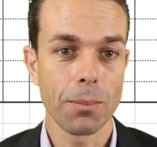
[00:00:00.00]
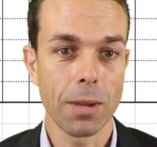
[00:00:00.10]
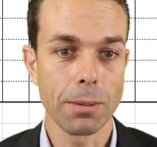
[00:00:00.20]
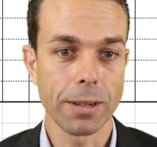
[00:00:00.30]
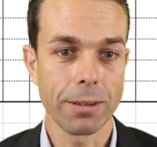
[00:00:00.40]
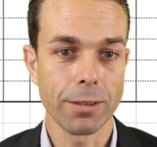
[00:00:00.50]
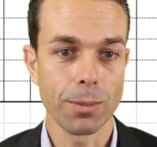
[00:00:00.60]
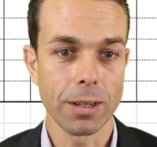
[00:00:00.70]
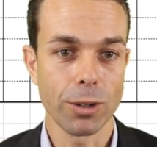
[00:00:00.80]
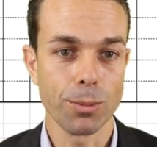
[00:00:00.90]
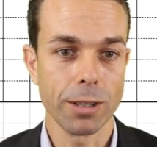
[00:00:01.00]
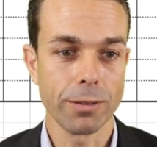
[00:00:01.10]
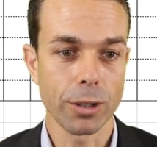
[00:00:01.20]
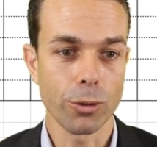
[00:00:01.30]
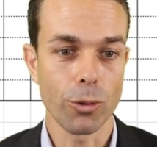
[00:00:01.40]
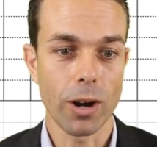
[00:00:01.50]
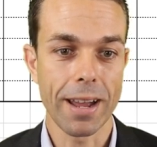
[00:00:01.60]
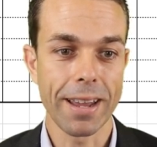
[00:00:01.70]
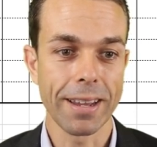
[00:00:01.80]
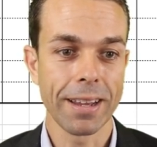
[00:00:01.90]
Maybe give them a little bit of a
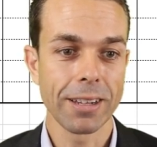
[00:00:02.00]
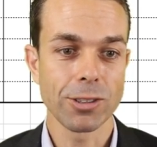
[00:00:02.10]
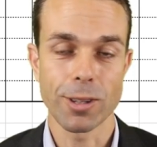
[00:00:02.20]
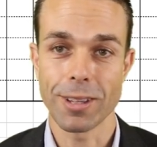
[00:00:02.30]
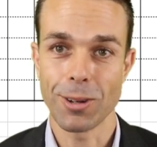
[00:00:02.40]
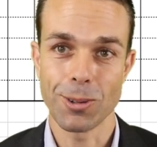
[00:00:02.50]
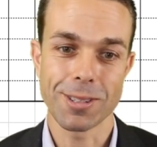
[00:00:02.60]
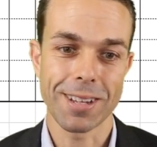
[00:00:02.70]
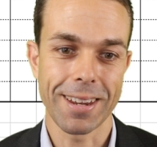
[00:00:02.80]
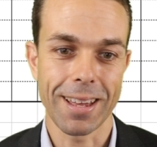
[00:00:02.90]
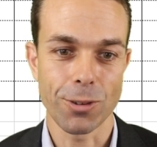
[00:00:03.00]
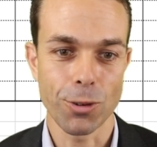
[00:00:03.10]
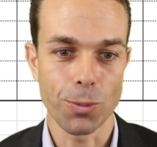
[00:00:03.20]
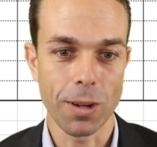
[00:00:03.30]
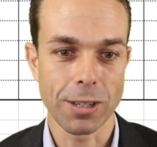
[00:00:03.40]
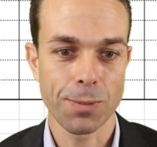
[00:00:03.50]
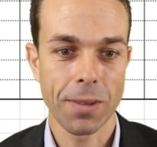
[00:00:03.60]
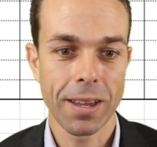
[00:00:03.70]
gray so that they don't stand out too much.